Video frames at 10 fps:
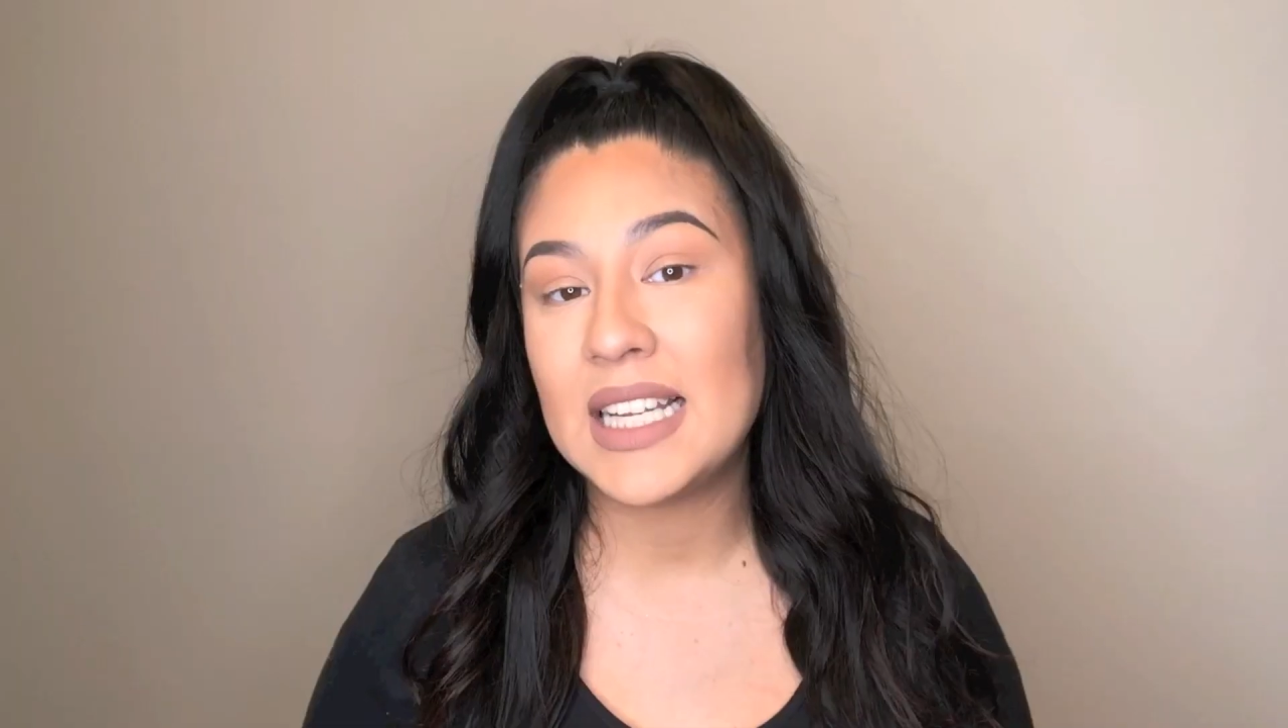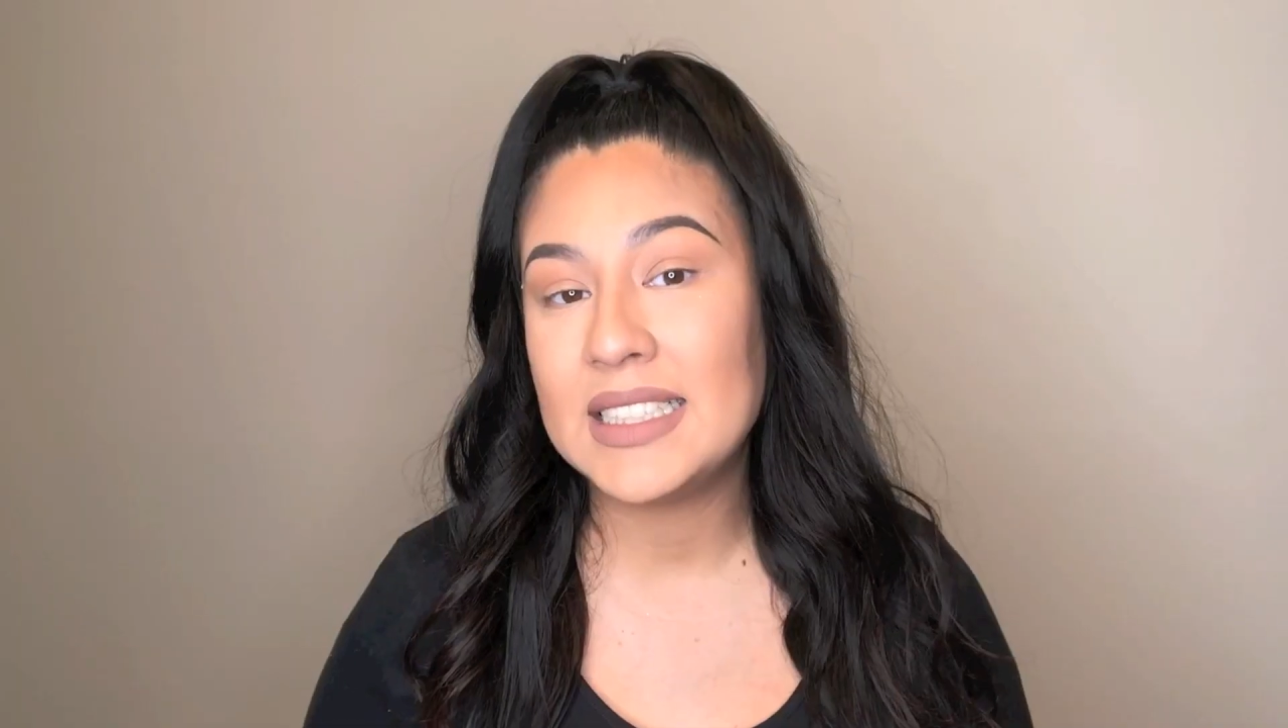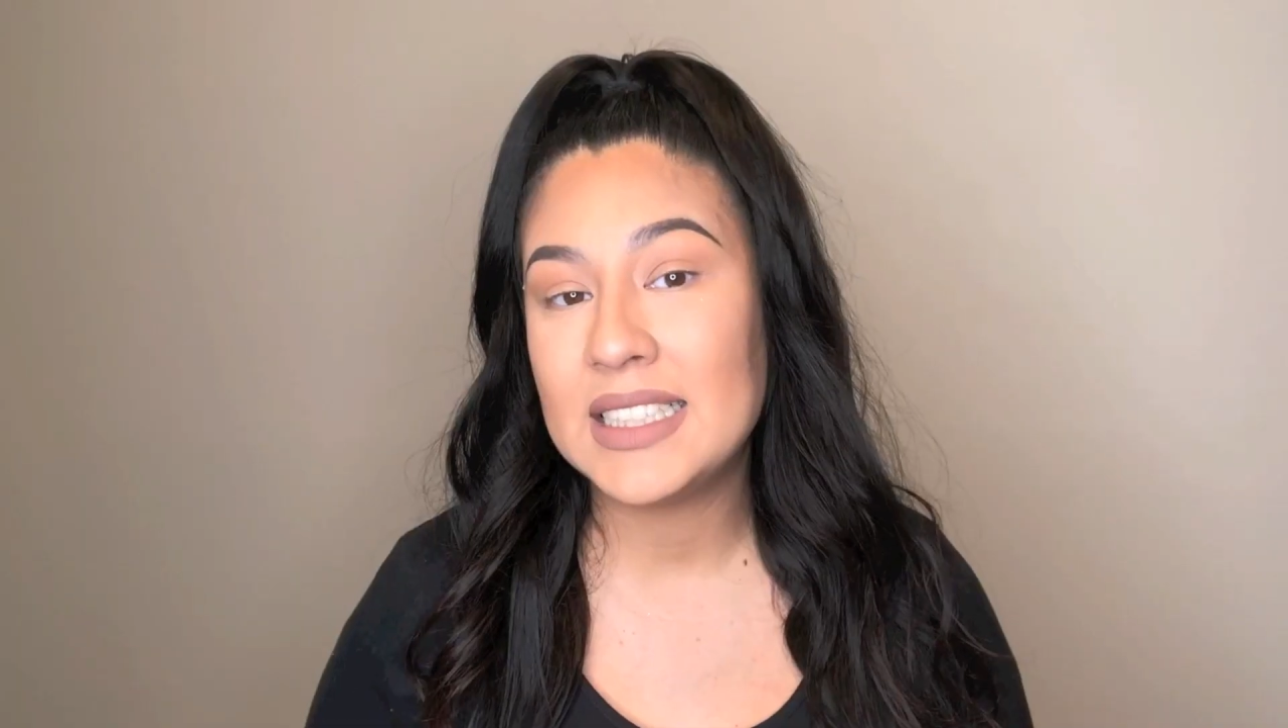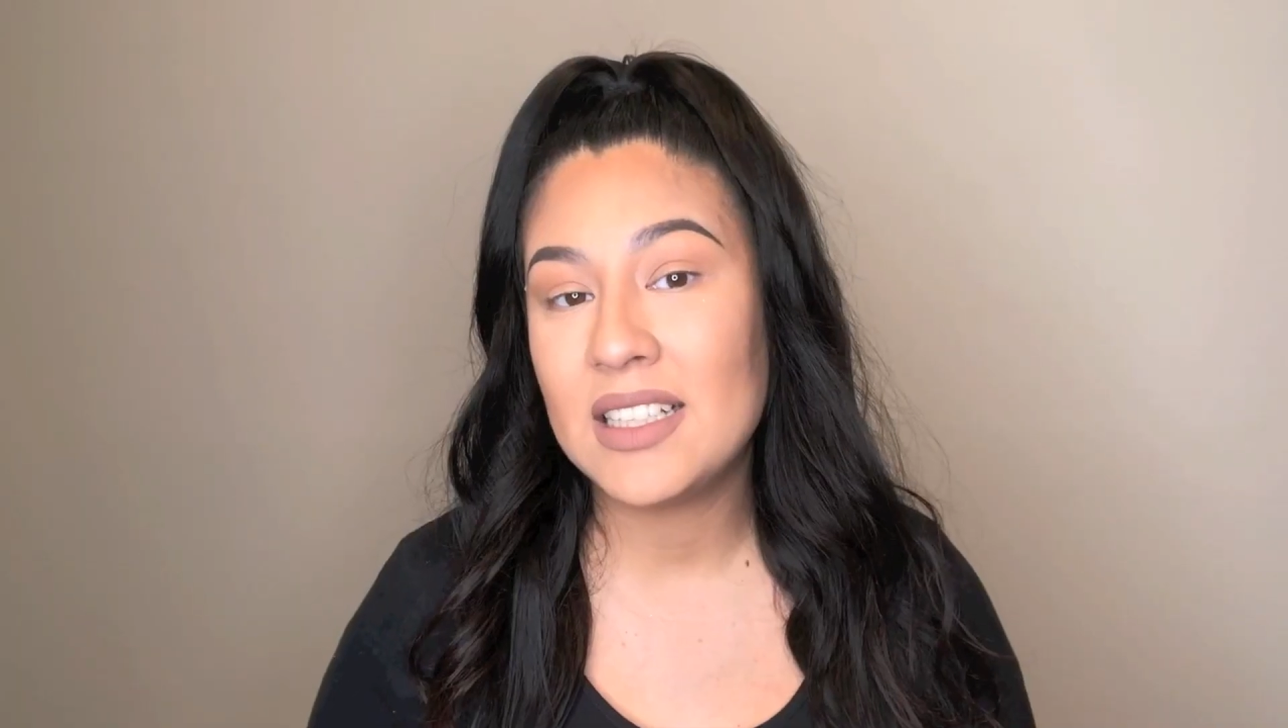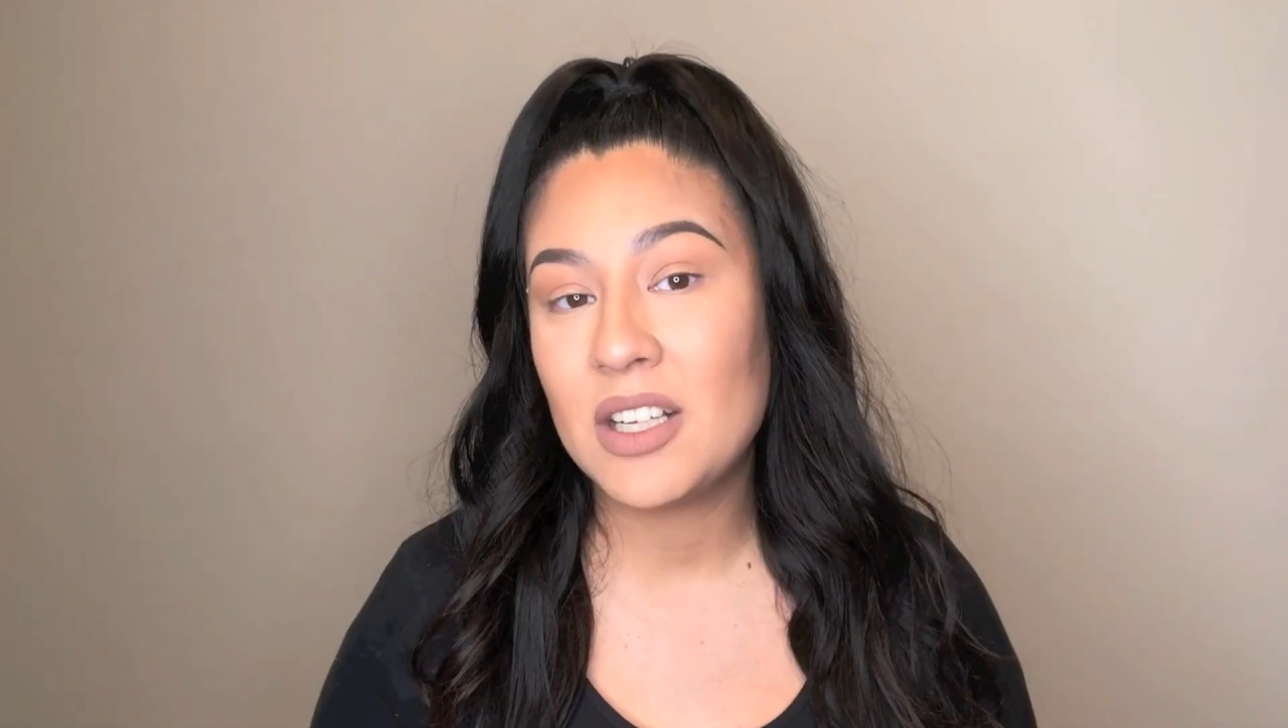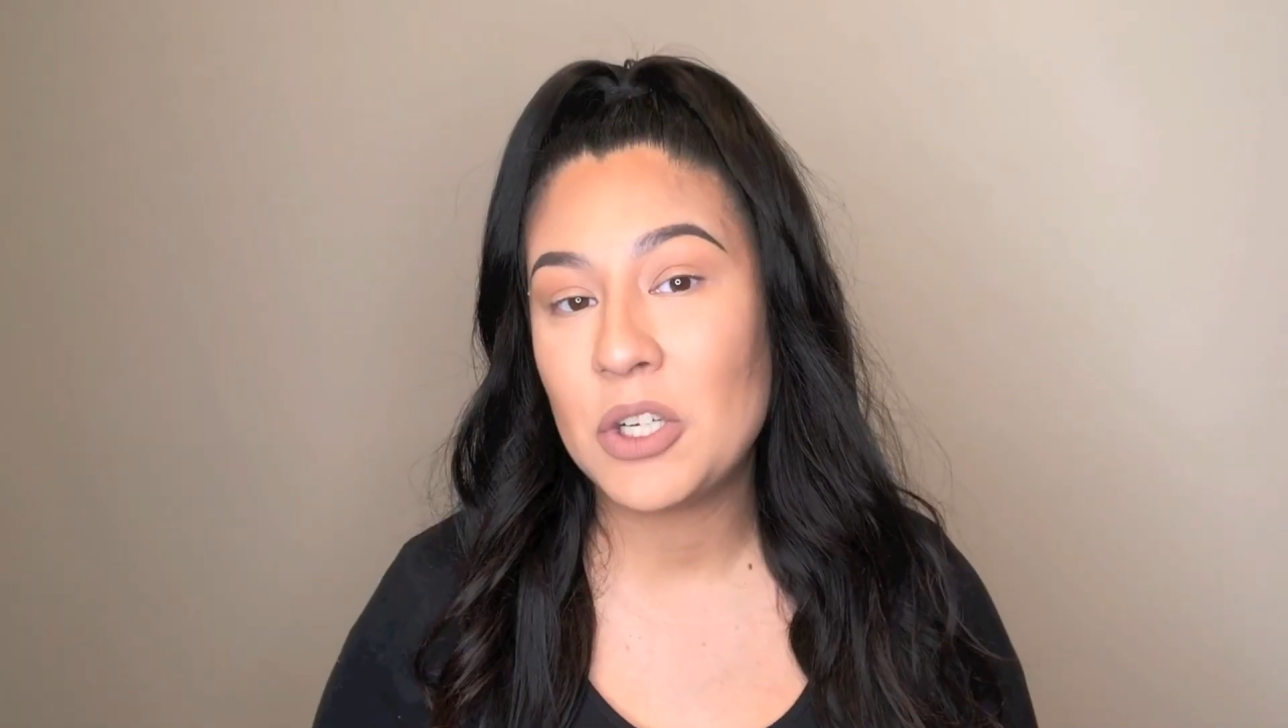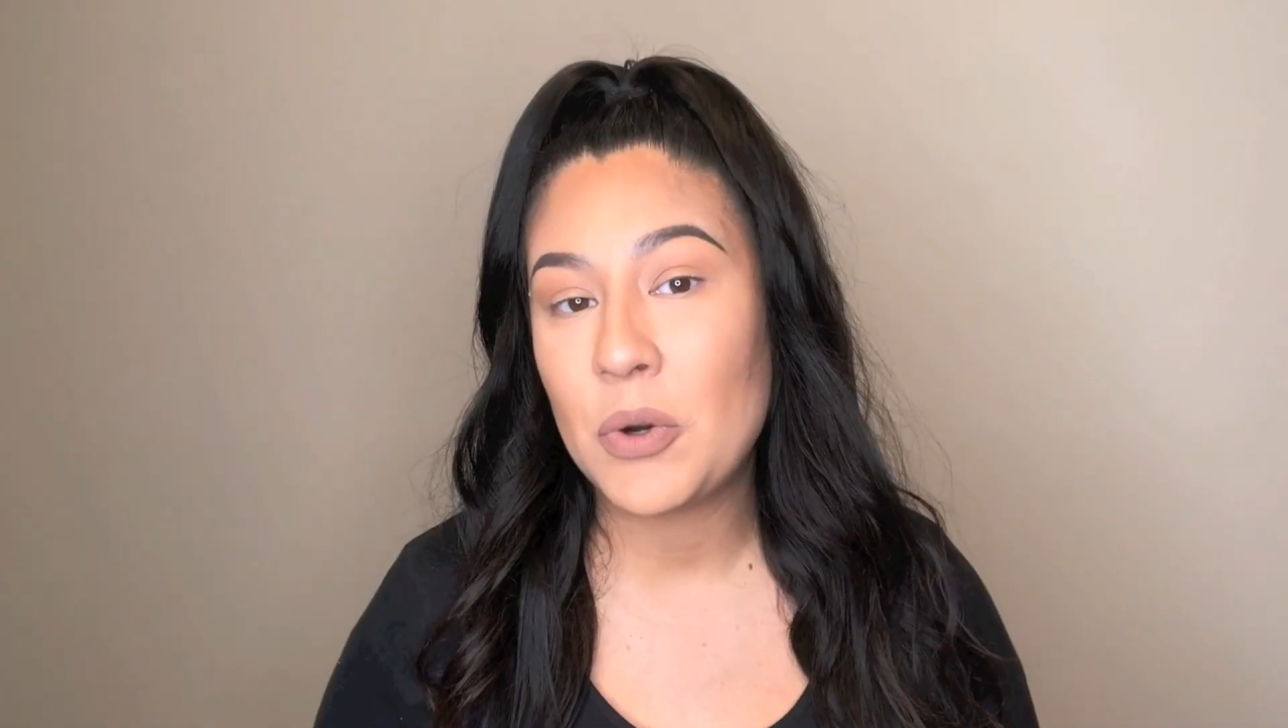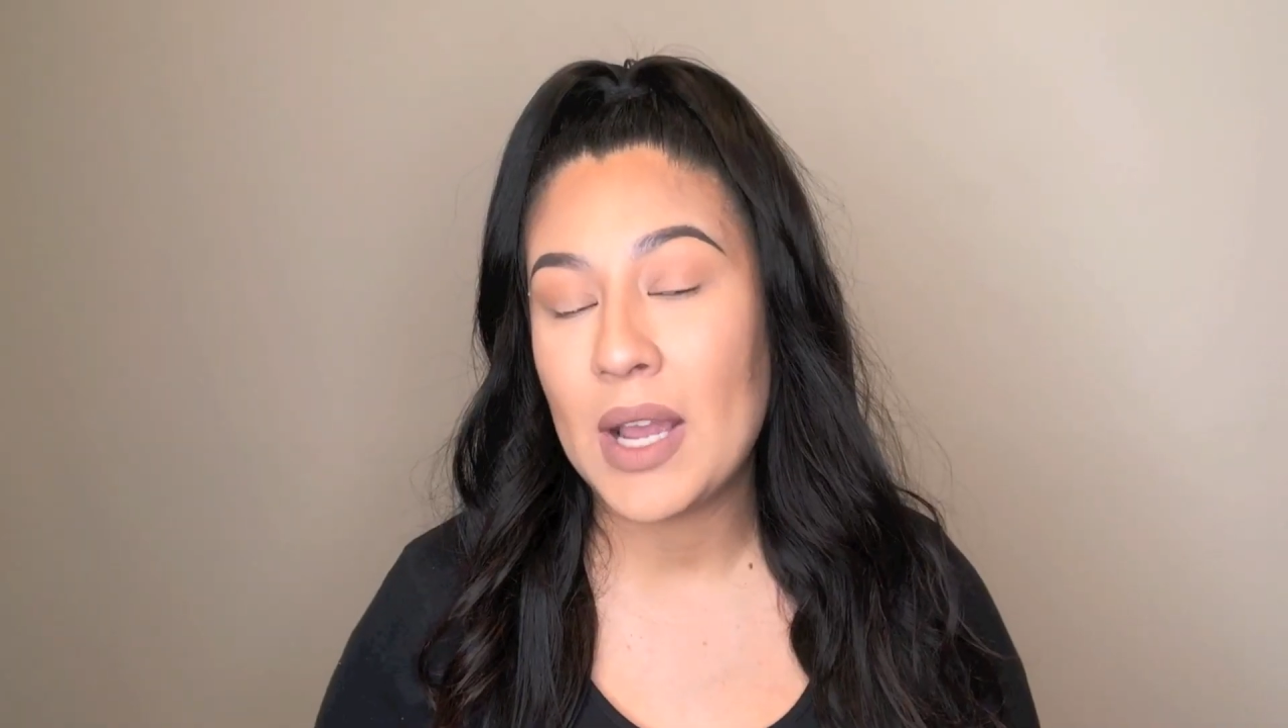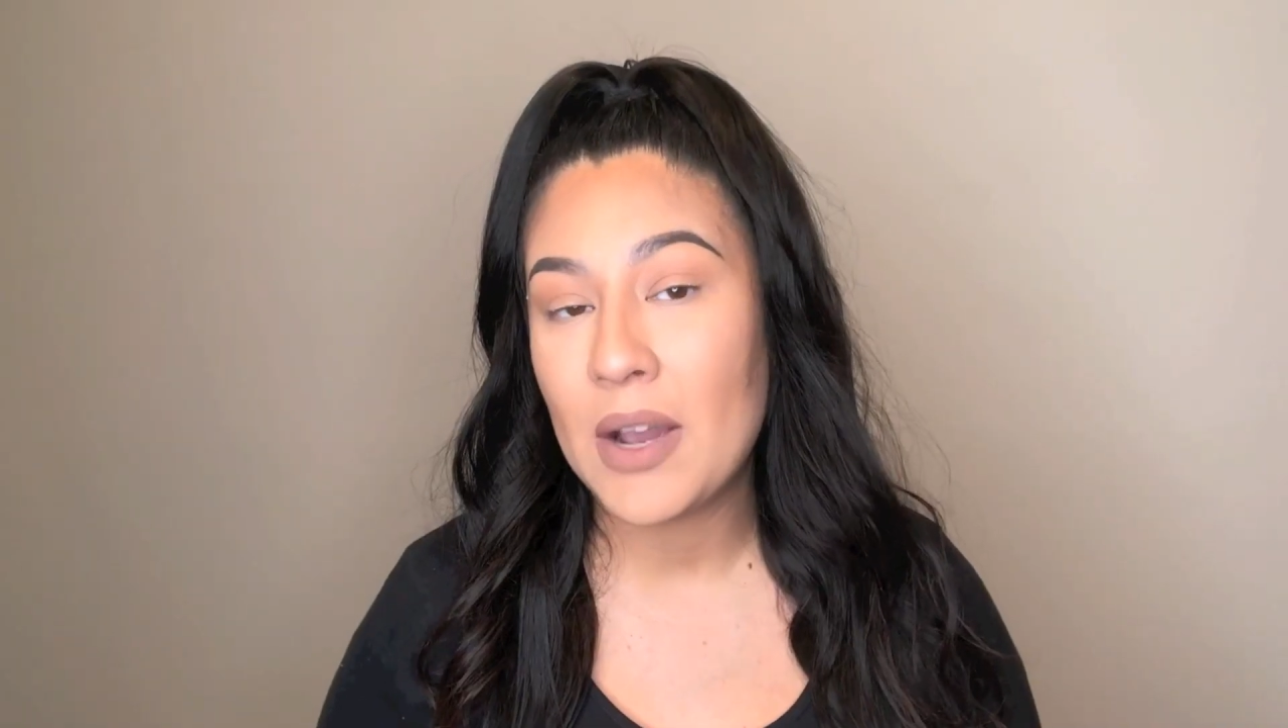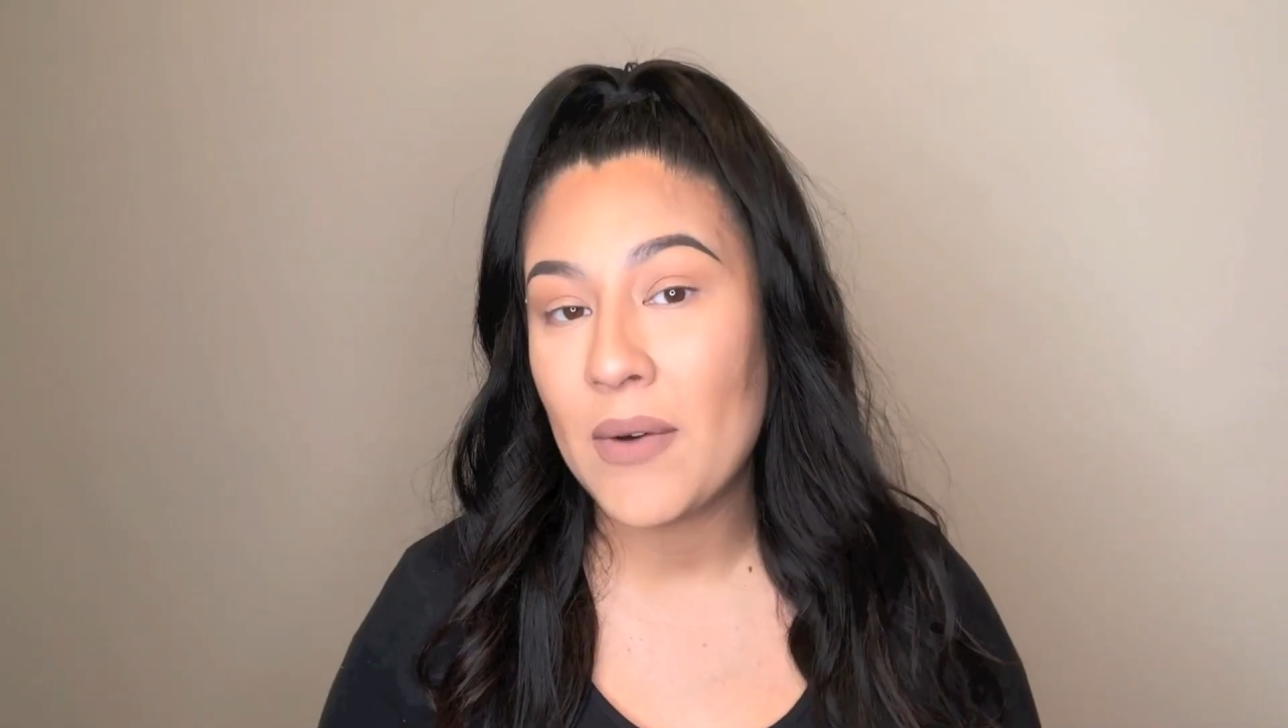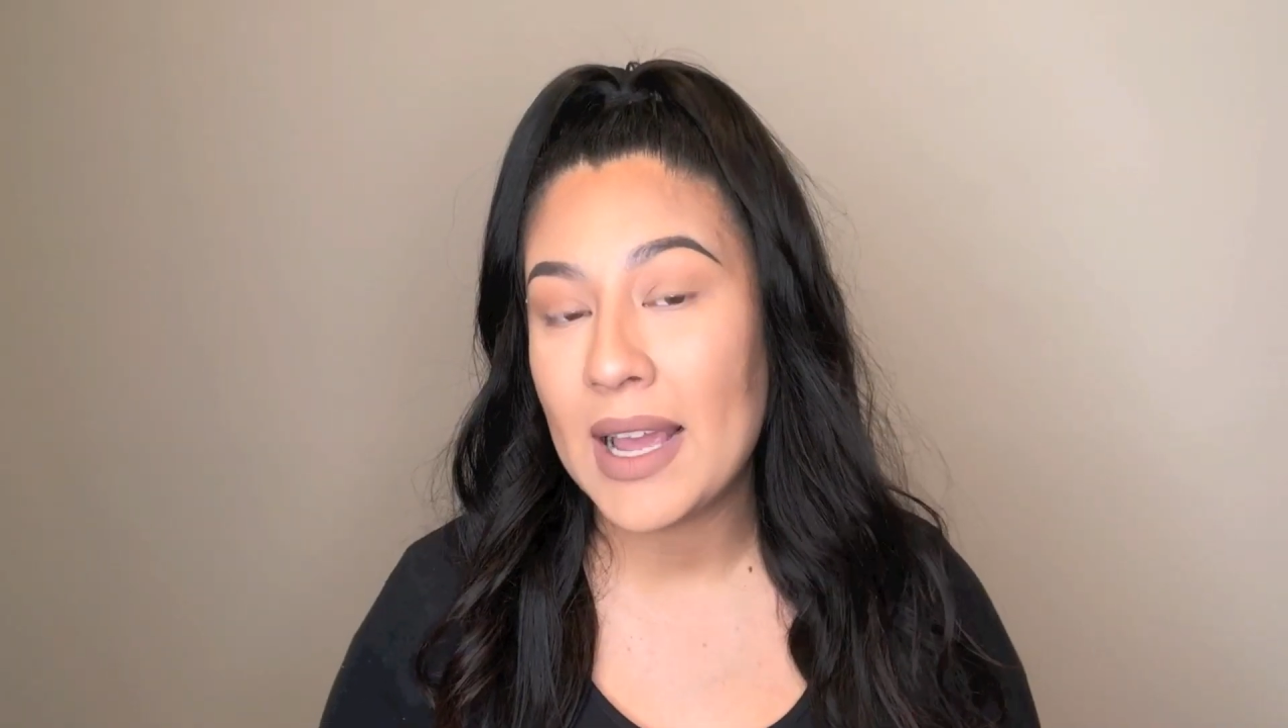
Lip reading: I did not know how.